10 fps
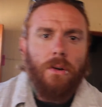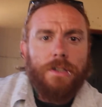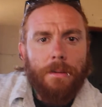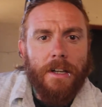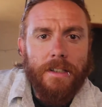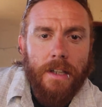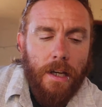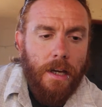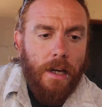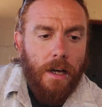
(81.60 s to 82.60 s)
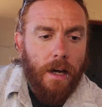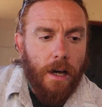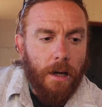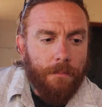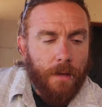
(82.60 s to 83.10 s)
What's up, guys?
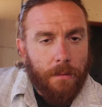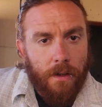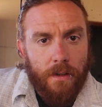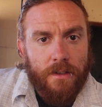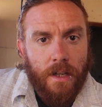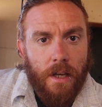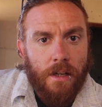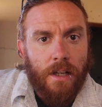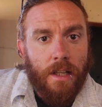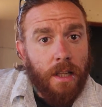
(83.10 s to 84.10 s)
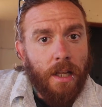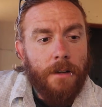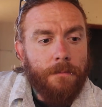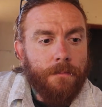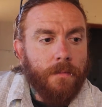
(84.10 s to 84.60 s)
I'm here in
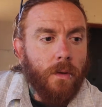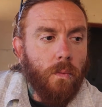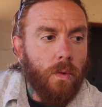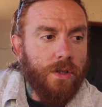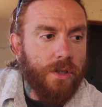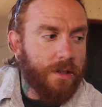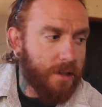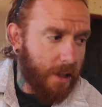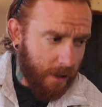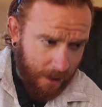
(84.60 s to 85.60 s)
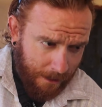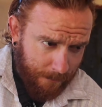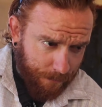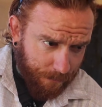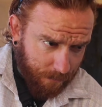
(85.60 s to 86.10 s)
Seherelela, which is a
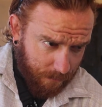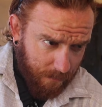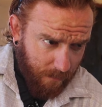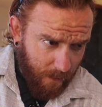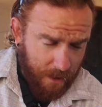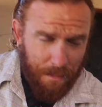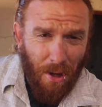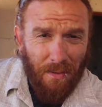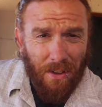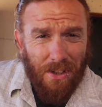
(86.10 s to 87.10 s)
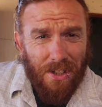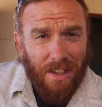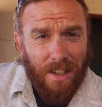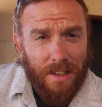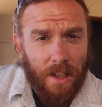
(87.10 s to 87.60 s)
small village in
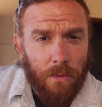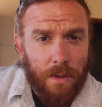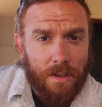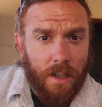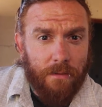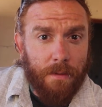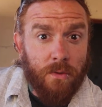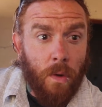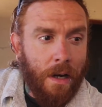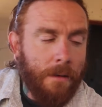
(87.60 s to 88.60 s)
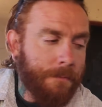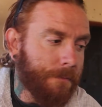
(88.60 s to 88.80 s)
the southwest side of Botswana.